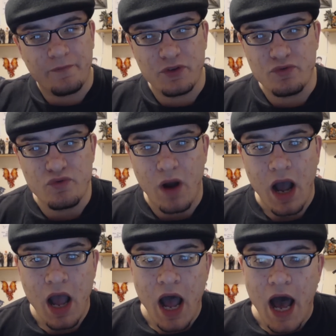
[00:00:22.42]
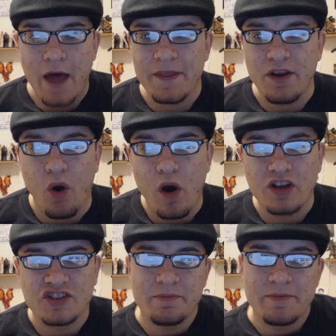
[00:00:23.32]
review on the
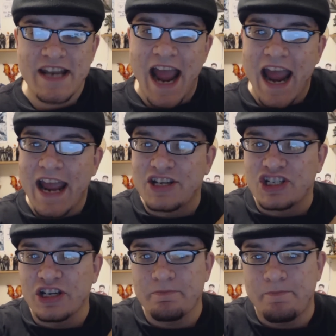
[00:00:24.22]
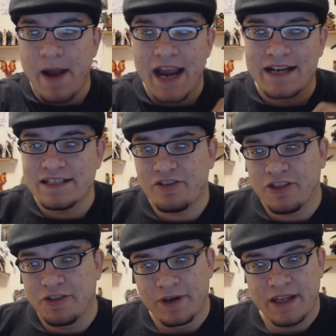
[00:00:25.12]
awesome and action packed and
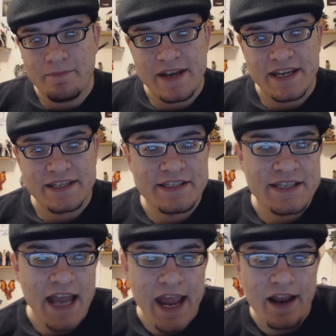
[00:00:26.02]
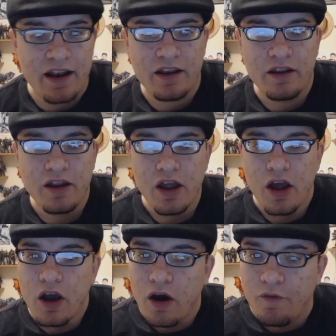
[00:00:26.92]
thriller minute tale
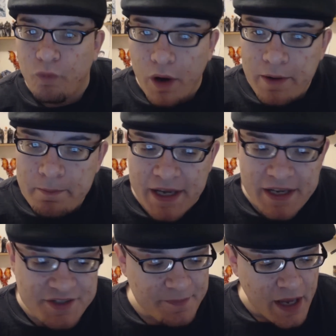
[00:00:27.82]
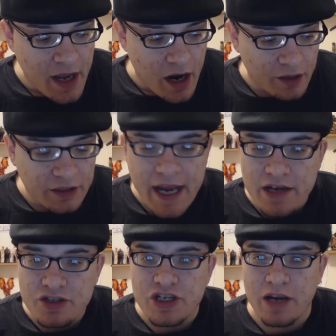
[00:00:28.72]
of One Piece. Our
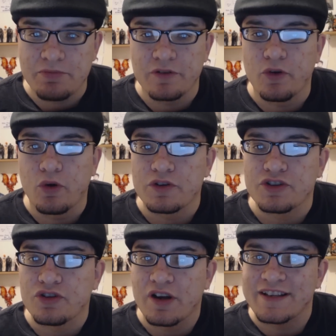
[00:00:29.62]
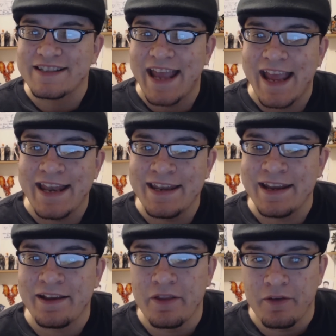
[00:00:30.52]
last chapter, of course, saw us
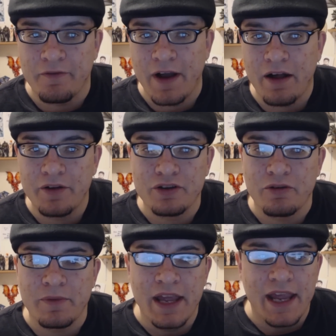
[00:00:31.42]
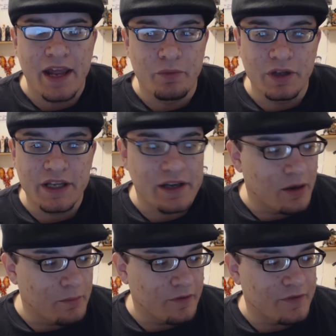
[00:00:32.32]
ending the volume and really a
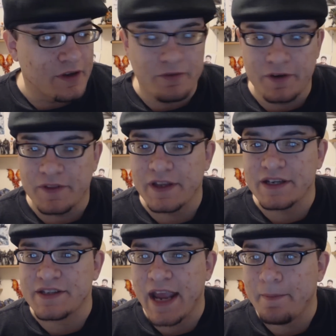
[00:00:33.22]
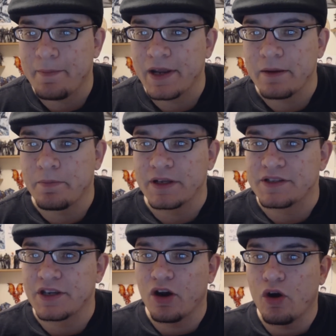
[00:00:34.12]
number of different things happening,
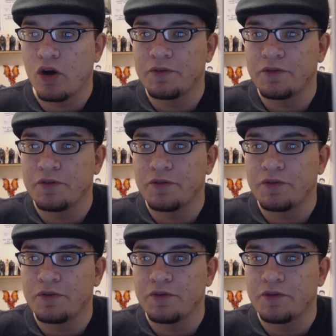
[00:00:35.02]
but uh,